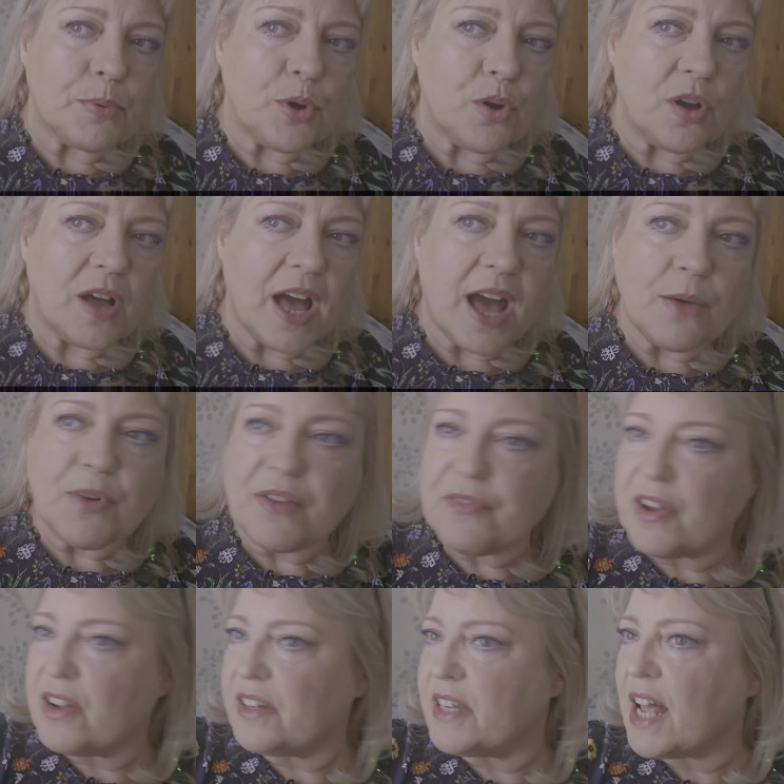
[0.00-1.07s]
But
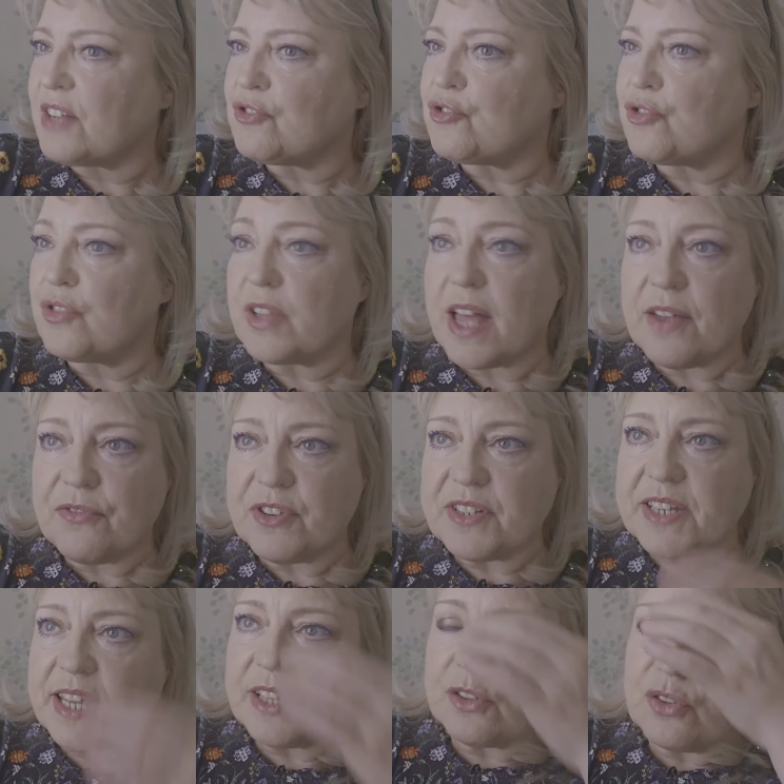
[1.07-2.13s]
however, natural
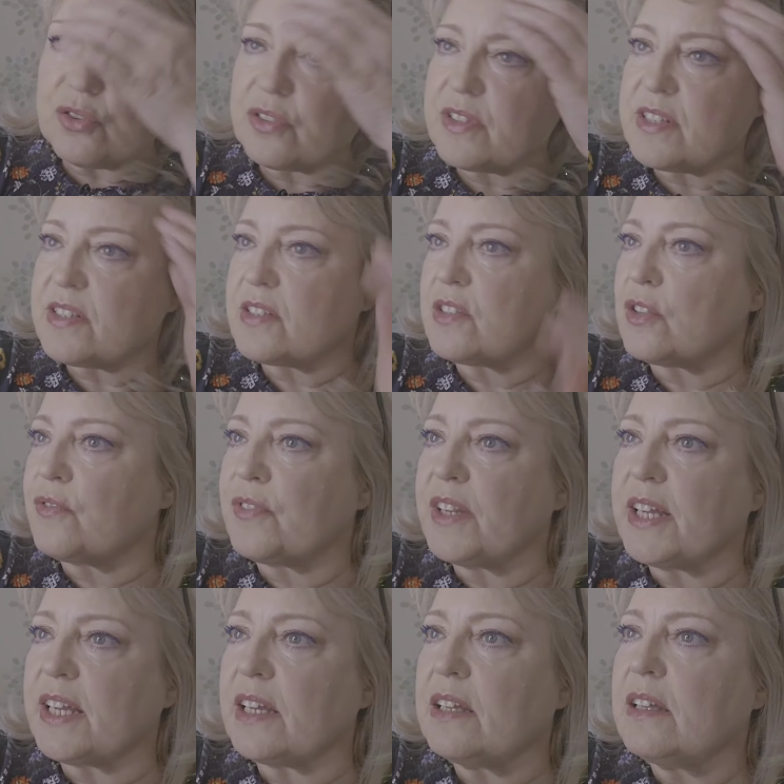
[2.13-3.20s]
everyday look, this is
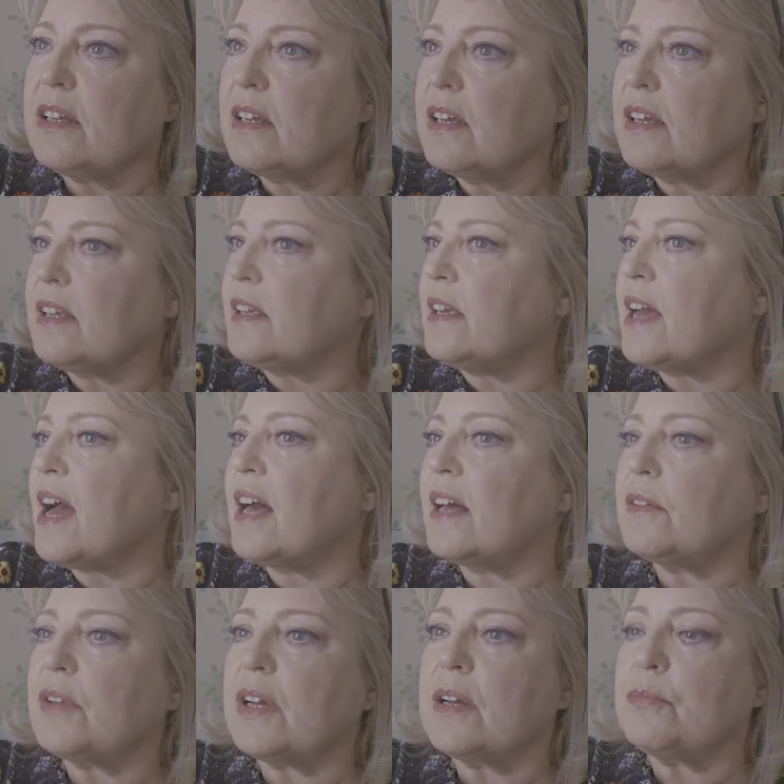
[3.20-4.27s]
lovely.
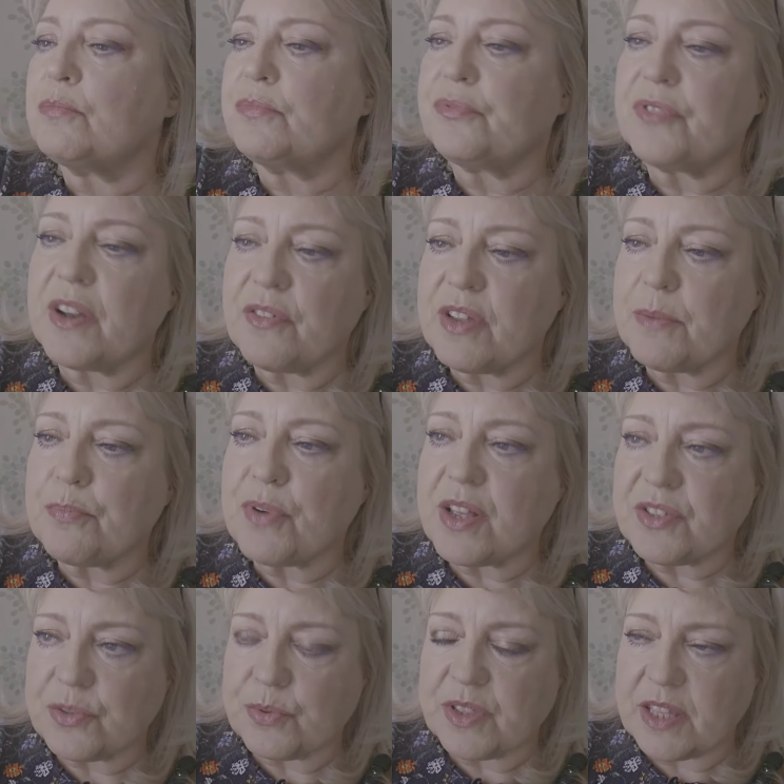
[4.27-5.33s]
Yeah, I'm very
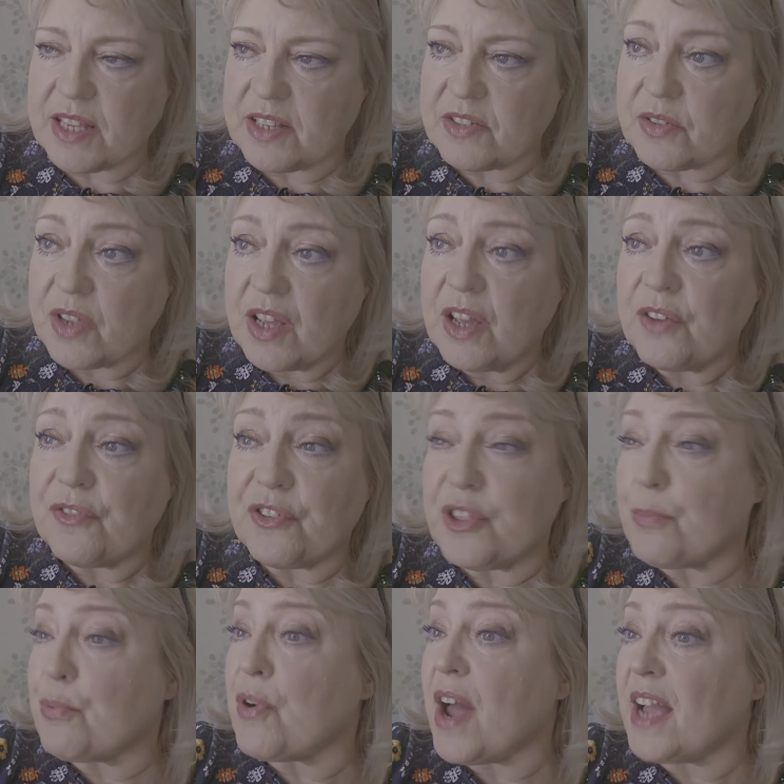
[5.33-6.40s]
impressed with these. For
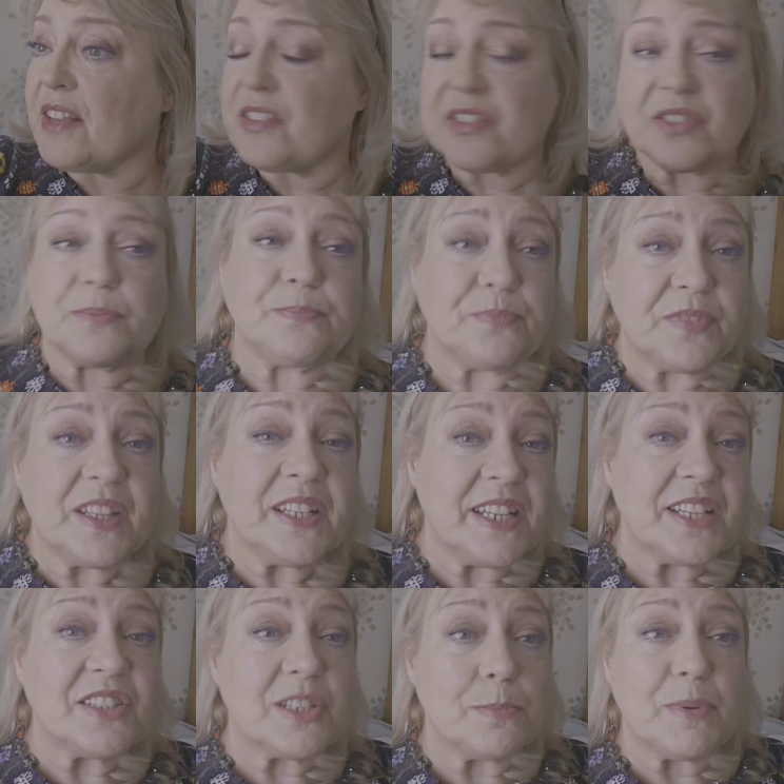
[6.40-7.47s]
the price, they
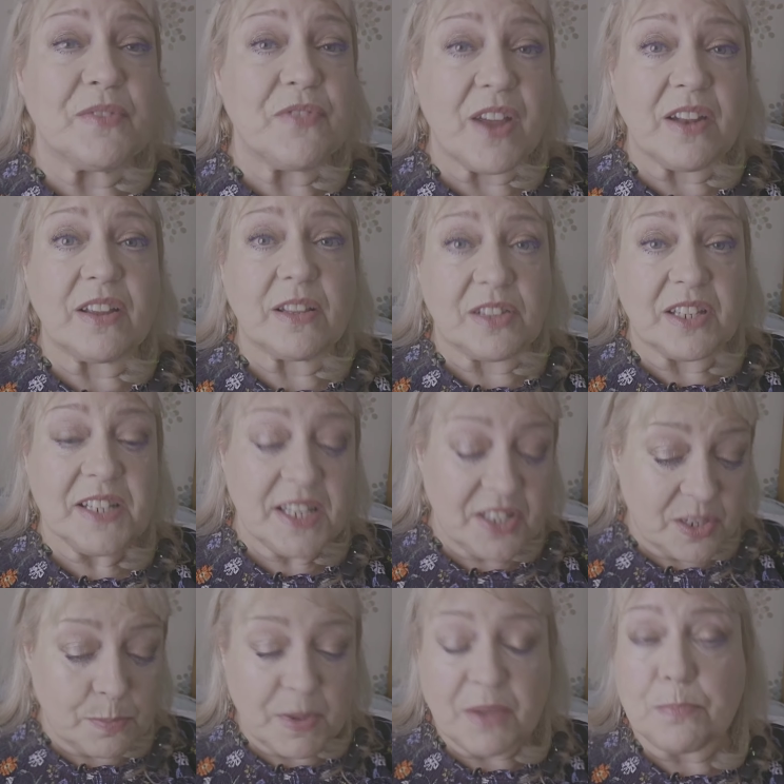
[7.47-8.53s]
need to be
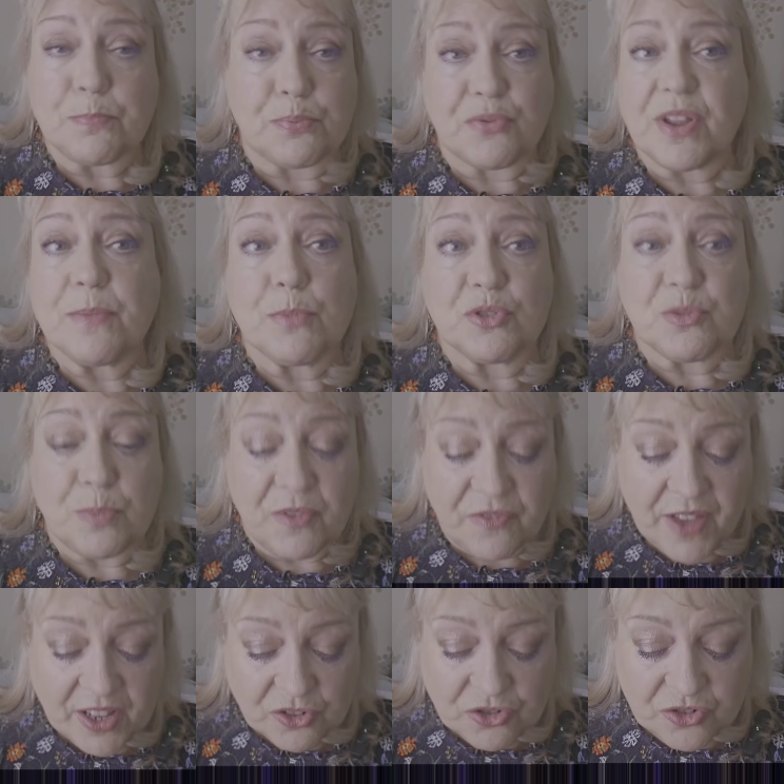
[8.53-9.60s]
pretty much
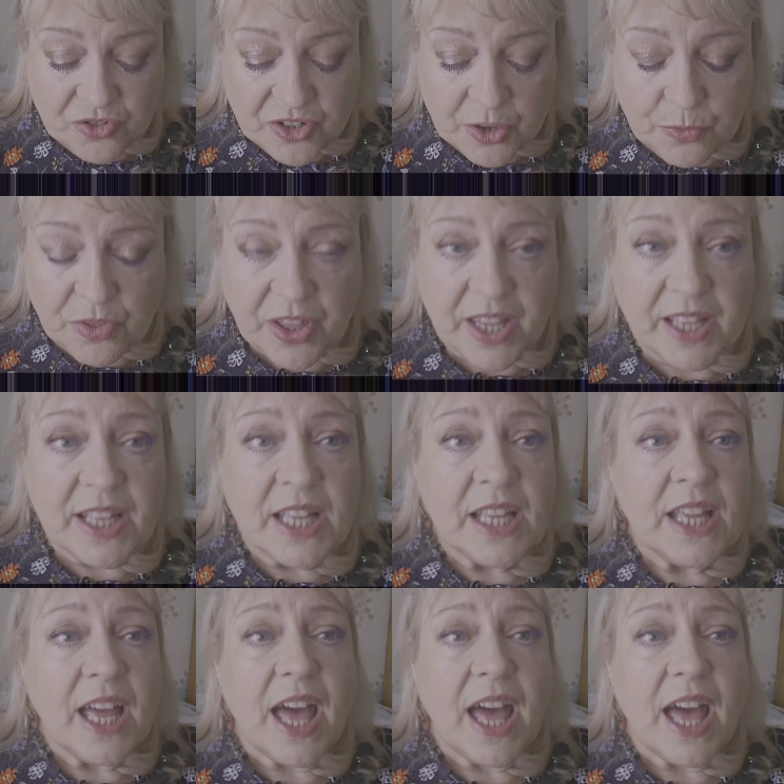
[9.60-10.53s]
perfection, don't they?